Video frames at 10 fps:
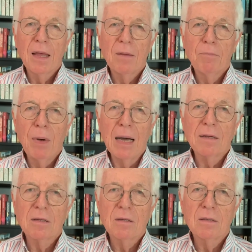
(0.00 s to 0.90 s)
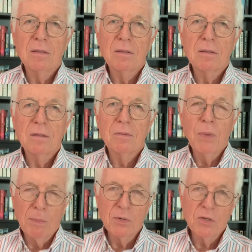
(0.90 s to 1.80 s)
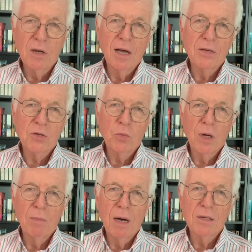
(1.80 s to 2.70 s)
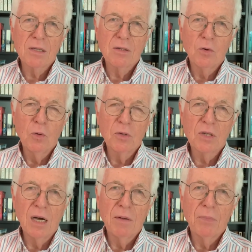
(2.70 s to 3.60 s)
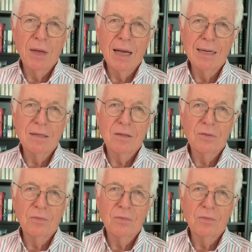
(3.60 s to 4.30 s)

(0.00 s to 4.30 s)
but people are still asked to wear masks all the time, and